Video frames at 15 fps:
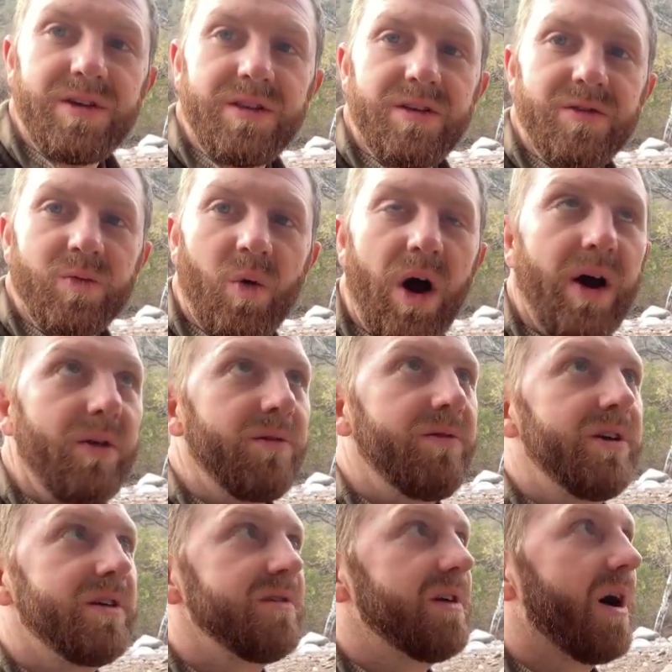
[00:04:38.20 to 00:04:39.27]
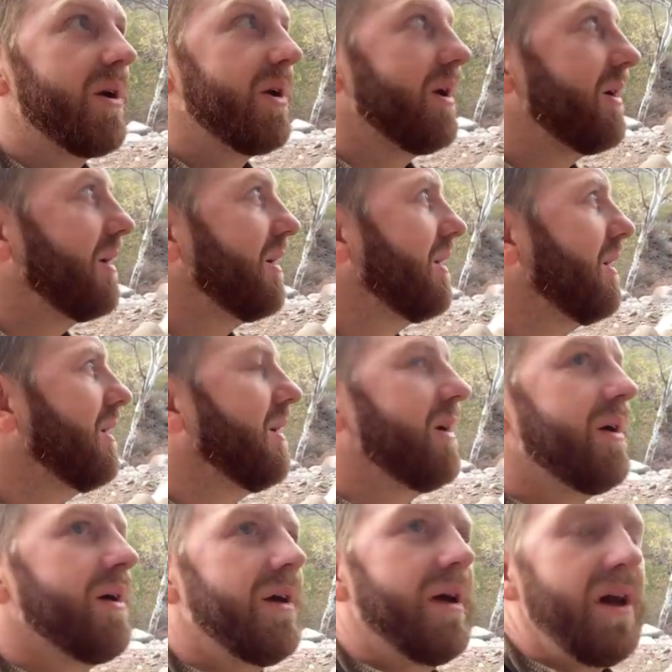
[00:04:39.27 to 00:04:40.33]
these wild figs out here.
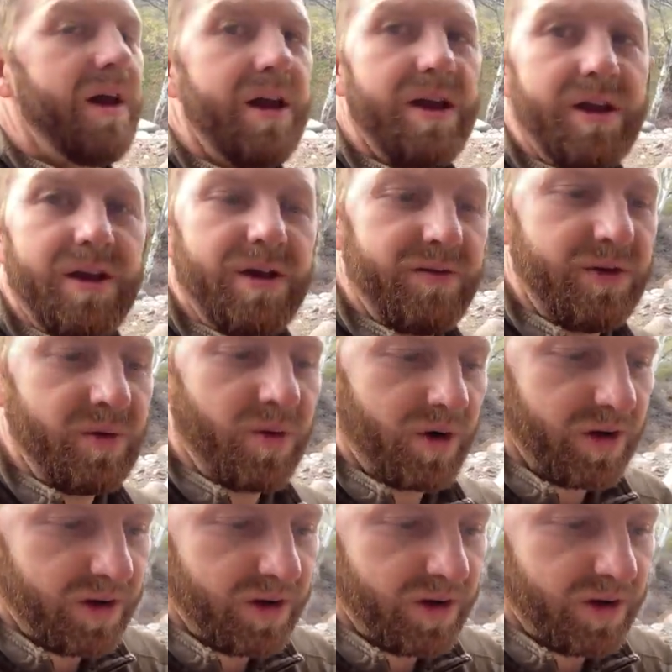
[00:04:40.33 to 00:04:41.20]
And if you want